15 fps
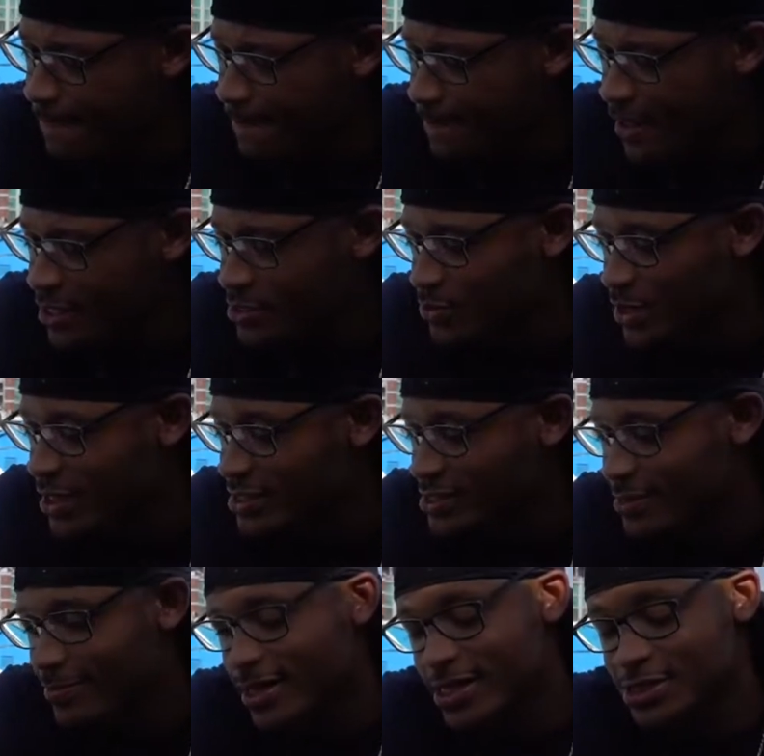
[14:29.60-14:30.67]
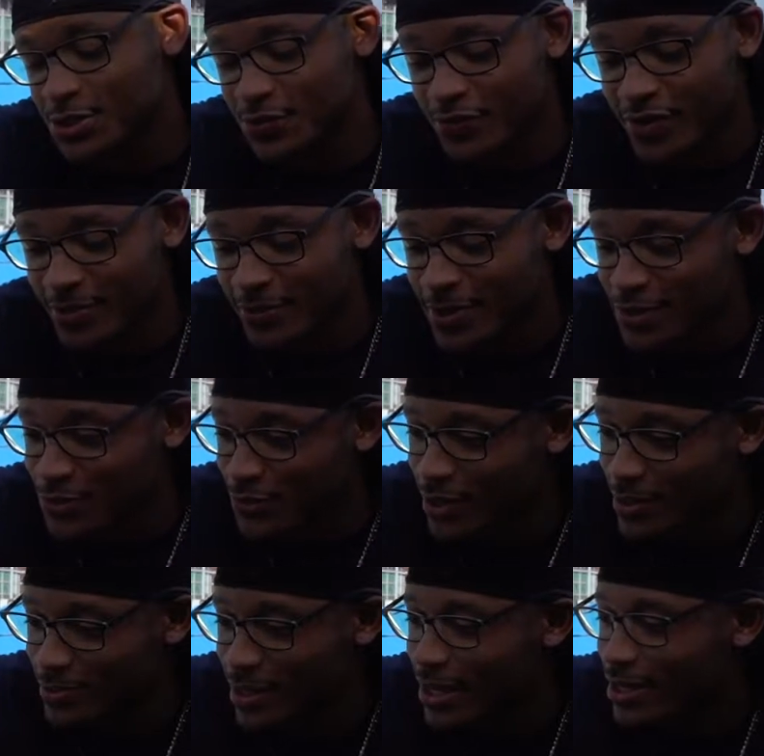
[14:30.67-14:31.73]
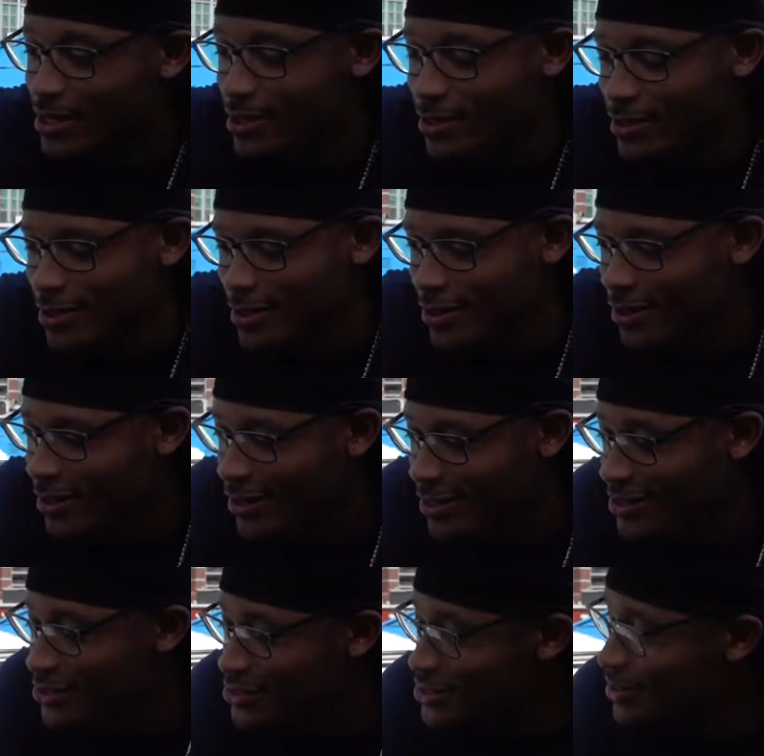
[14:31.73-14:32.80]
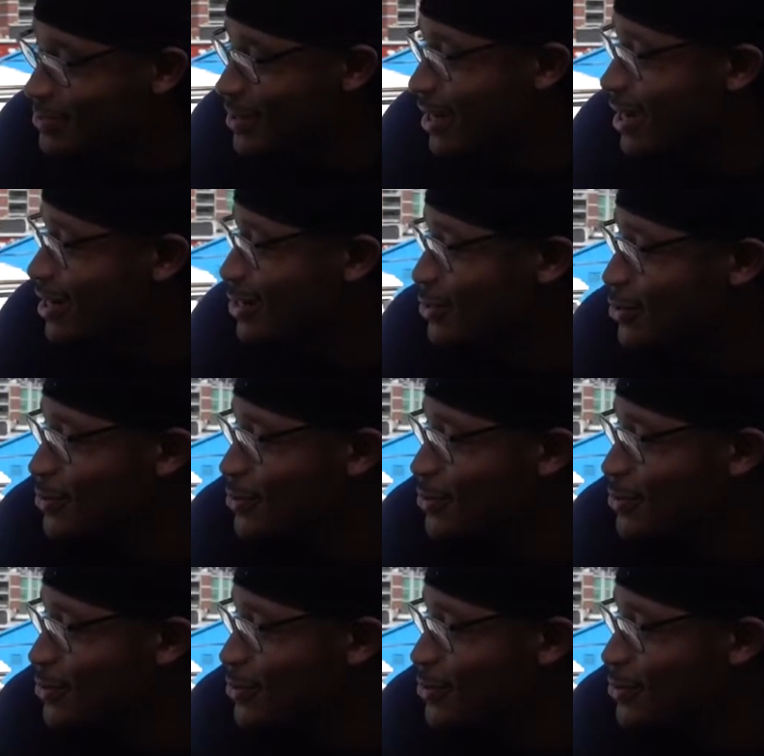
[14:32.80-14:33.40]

that's where I see myself come in, where I'm like, all right, there's something I can